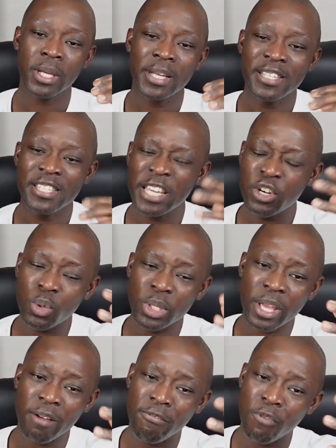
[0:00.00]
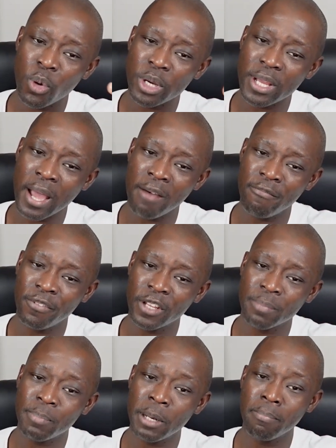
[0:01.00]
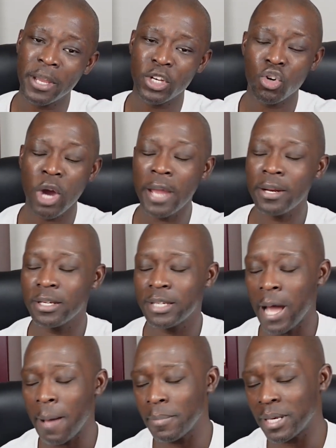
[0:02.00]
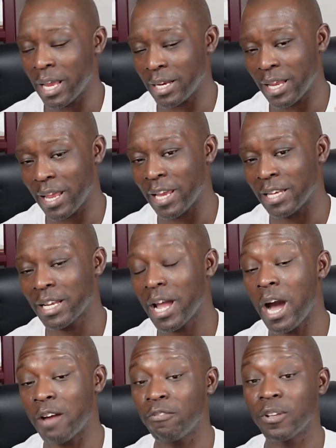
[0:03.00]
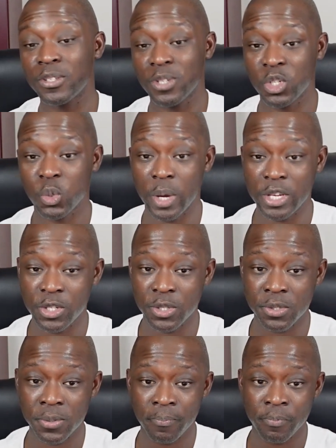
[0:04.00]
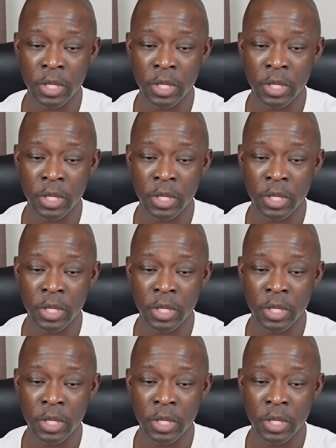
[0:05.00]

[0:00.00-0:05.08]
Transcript: generally avoid conflict, but may try to dominate in conflict situations.